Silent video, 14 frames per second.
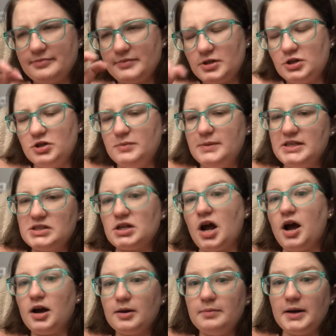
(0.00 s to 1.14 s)
could be
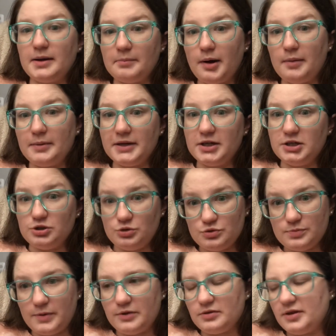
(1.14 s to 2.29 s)
stock, but I'm probably going to use
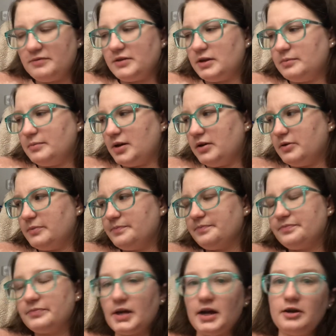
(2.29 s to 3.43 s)
both of them.
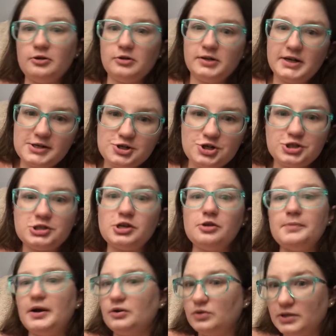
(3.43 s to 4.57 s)
I ordered extra soap.
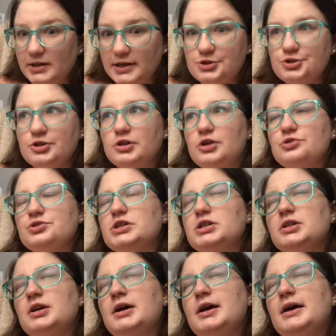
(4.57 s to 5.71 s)
I ordered extra lotion.
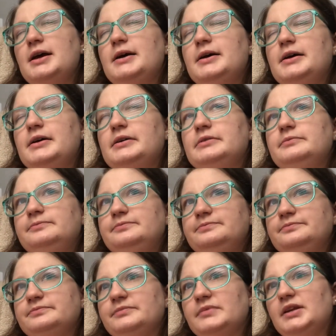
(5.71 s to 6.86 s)

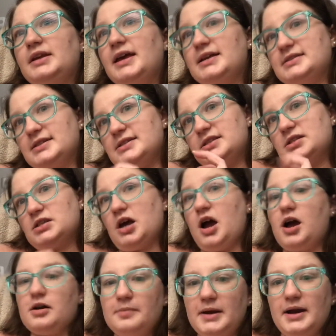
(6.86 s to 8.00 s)
Yes, it's
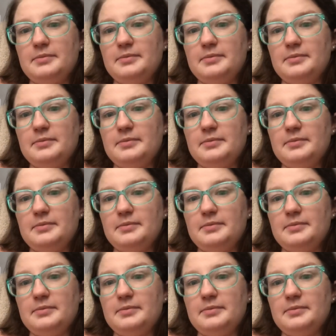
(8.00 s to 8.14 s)
stock, but I'm